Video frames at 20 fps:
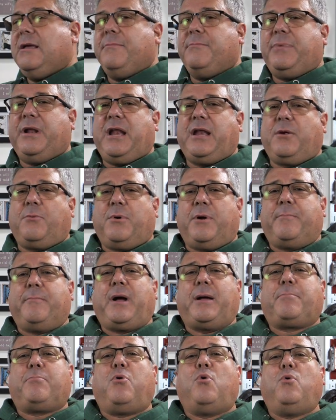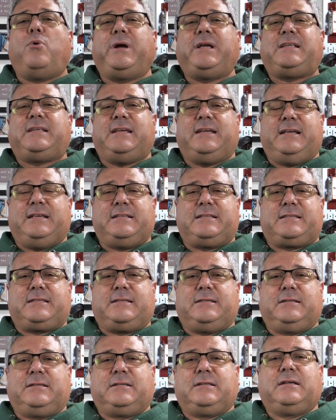But anyway, my point
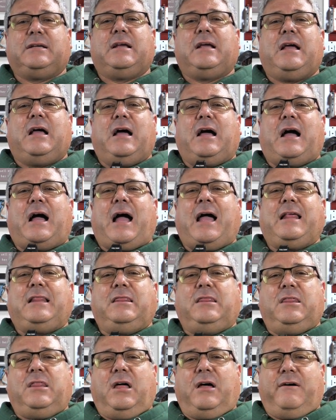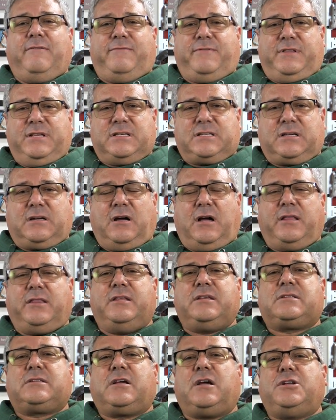is, I love this gun.
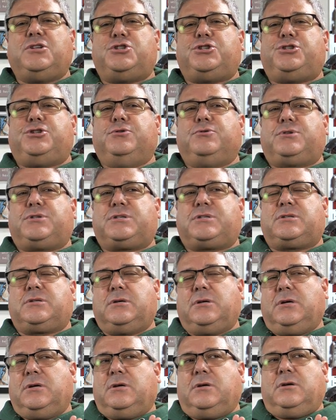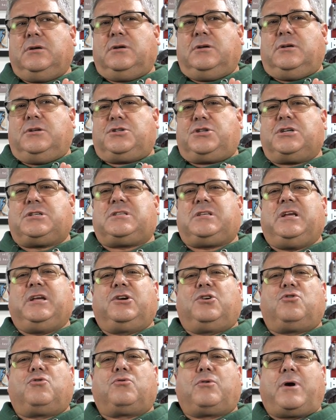This gun shoots just
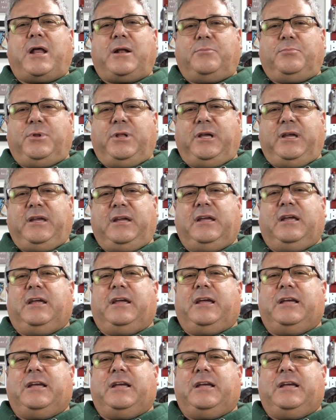incredibly.